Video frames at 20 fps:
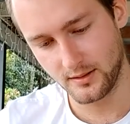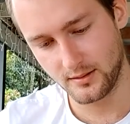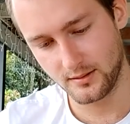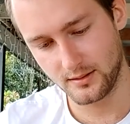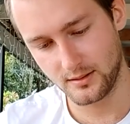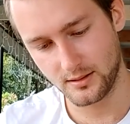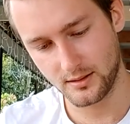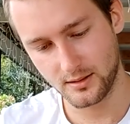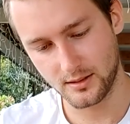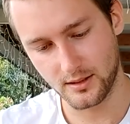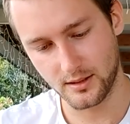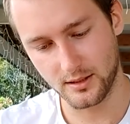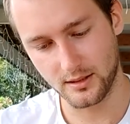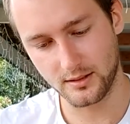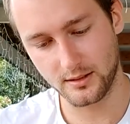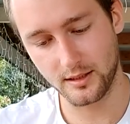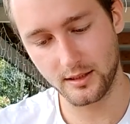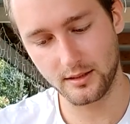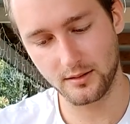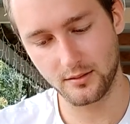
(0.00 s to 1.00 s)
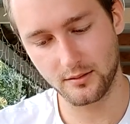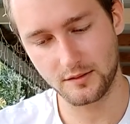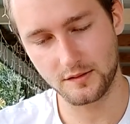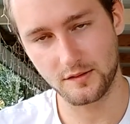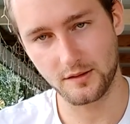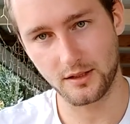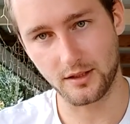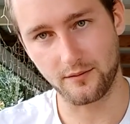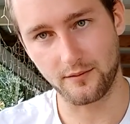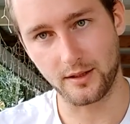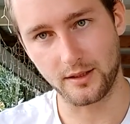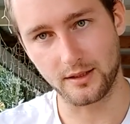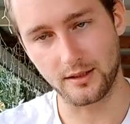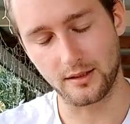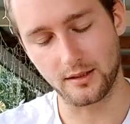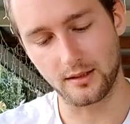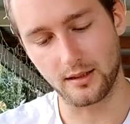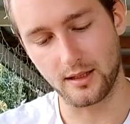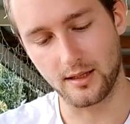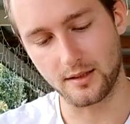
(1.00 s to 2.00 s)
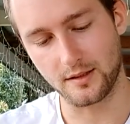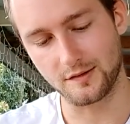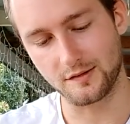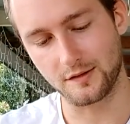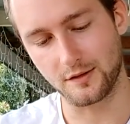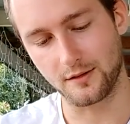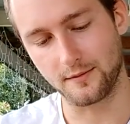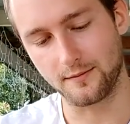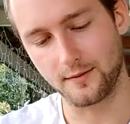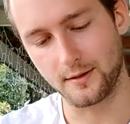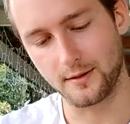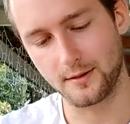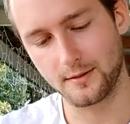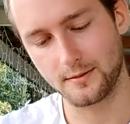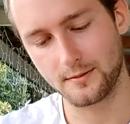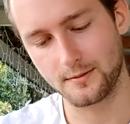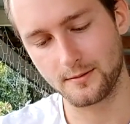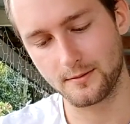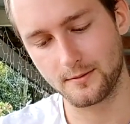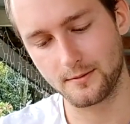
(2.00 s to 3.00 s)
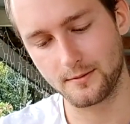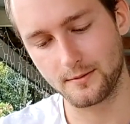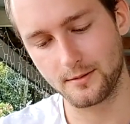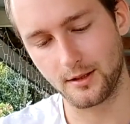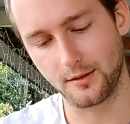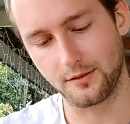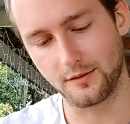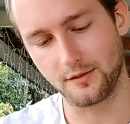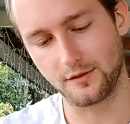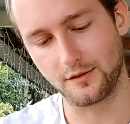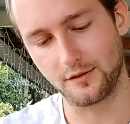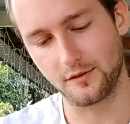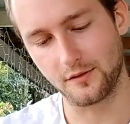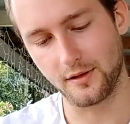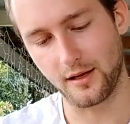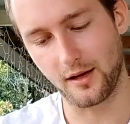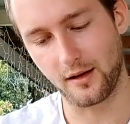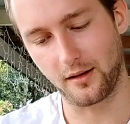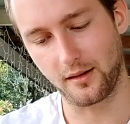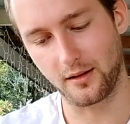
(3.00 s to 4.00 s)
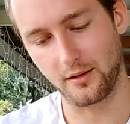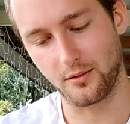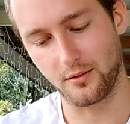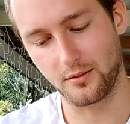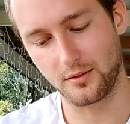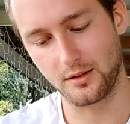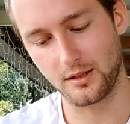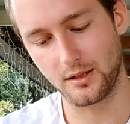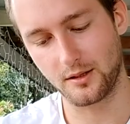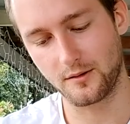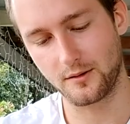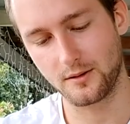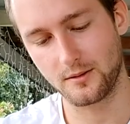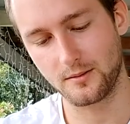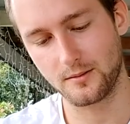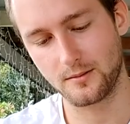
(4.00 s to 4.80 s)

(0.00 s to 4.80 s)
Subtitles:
yeah, it looks like a regular lager so far. Nothing too out of the ordinary.